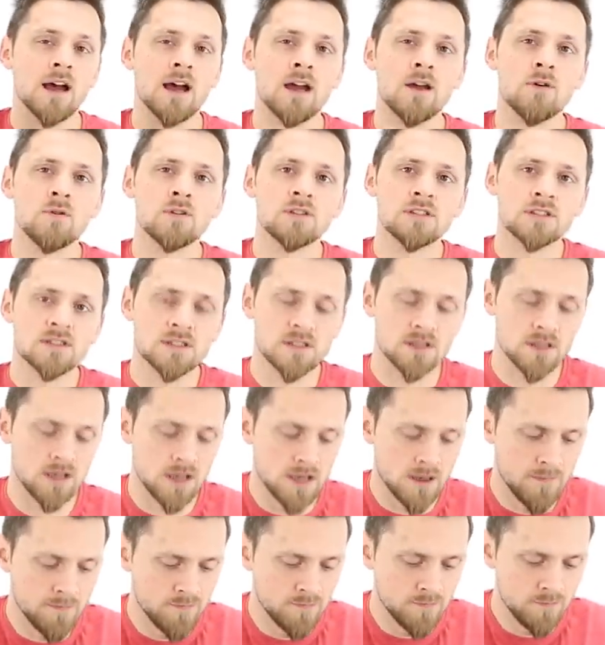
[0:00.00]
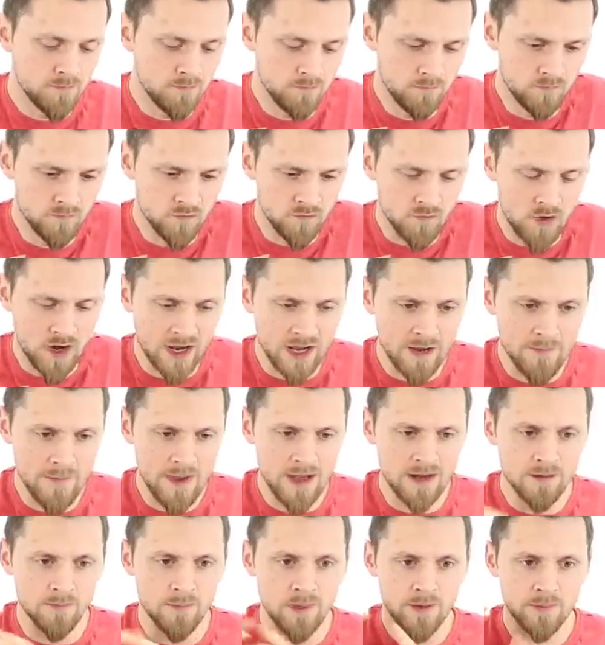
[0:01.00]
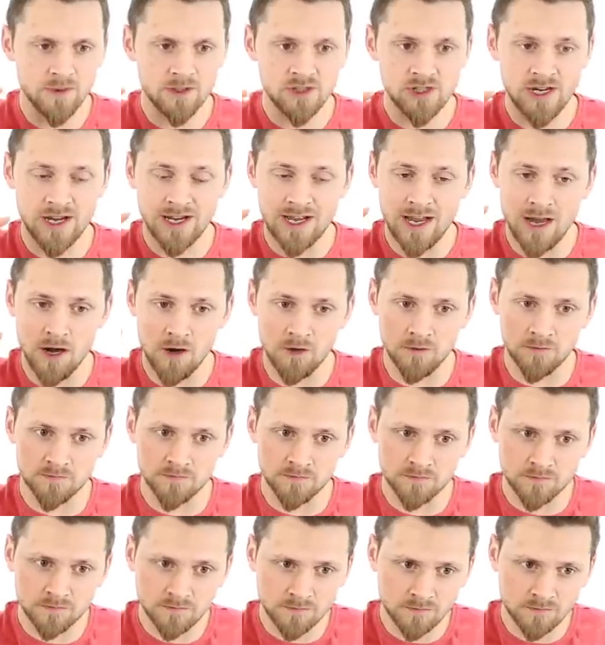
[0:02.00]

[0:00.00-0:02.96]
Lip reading: I always recommend people check out